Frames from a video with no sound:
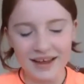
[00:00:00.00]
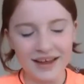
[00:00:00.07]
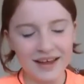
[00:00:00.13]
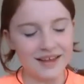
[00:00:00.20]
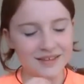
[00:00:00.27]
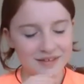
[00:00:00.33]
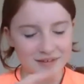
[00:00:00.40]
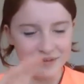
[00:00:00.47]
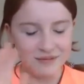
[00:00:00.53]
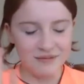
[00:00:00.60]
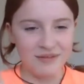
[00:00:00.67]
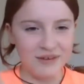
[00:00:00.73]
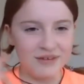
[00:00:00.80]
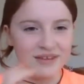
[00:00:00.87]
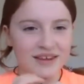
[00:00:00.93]
It's
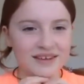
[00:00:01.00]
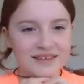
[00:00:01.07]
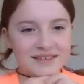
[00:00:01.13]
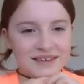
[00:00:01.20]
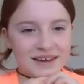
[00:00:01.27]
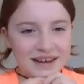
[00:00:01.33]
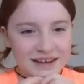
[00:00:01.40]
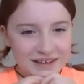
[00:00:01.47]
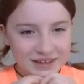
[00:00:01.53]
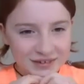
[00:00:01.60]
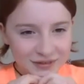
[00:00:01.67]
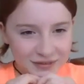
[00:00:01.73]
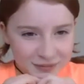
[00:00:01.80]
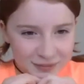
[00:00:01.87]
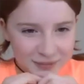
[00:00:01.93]
confusing, kind
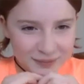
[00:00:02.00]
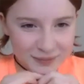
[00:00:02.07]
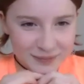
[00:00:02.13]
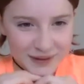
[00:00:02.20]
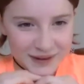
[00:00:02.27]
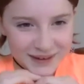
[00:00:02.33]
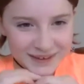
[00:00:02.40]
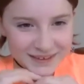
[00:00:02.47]
of, but